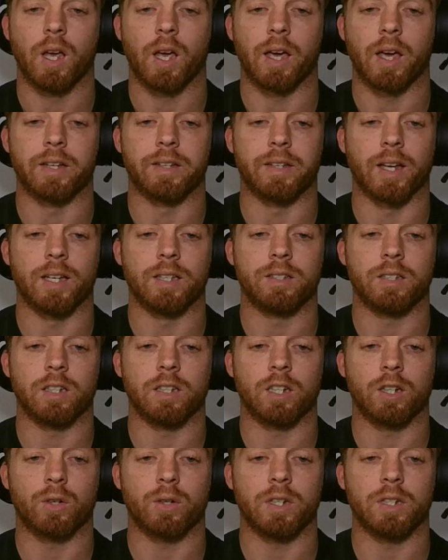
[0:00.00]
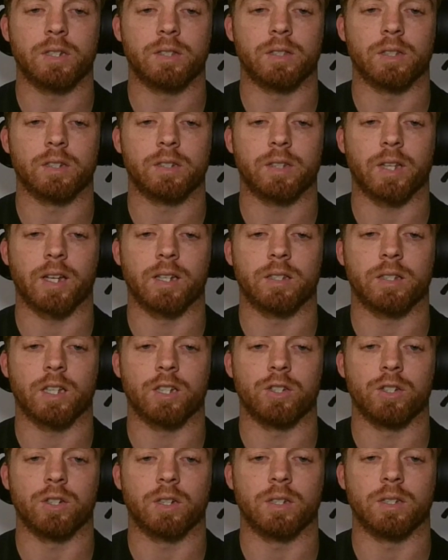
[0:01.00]
It does increase the stats,
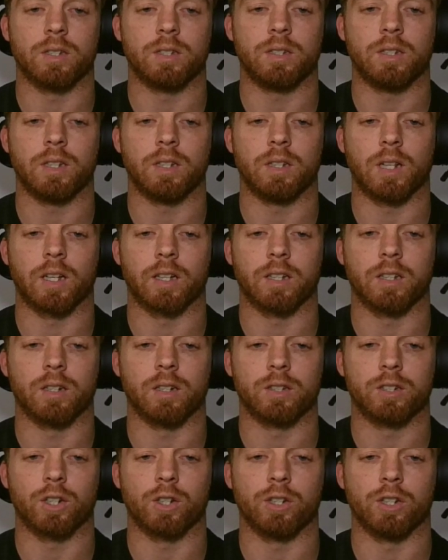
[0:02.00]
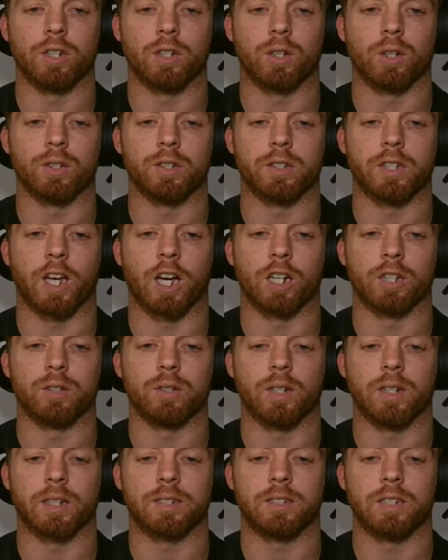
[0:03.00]
as you can see, like it'll show you it goes down to
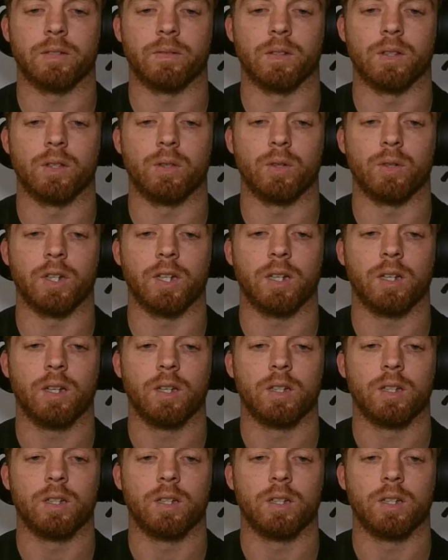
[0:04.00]
like 7.3.